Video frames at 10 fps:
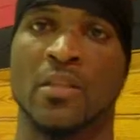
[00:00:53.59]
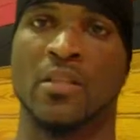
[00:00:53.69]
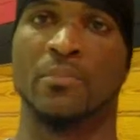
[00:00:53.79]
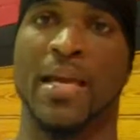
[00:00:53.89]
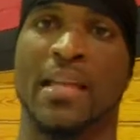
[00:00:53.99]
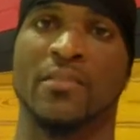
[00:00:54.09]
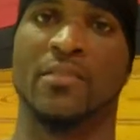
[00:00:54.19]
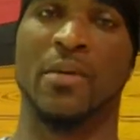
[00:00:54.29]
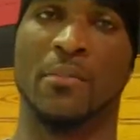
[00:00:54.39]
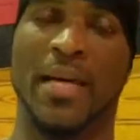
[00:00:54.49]
the balance
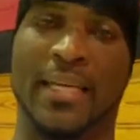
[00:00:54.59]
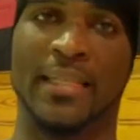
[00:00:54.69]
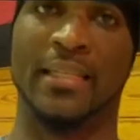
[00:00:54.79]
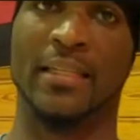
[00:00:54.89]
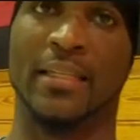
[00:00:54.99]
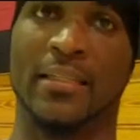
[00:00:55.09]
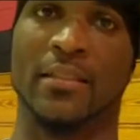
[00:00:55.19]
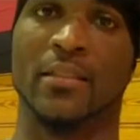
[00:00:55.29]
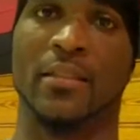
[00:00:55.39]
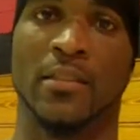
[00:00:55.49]
of my body, and
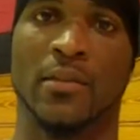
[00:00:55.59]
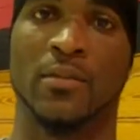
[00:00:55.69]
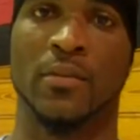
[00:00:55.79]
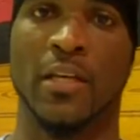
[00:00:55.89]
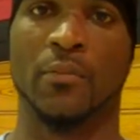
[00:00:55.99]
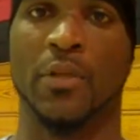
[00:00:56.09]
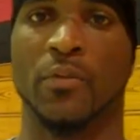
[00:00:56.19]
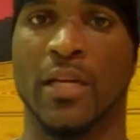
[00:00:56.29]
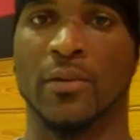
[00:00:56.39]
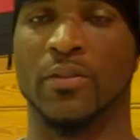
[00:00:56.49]
helped me
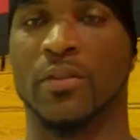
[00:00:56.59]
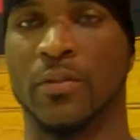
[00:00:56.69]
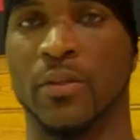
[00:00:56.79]
when I was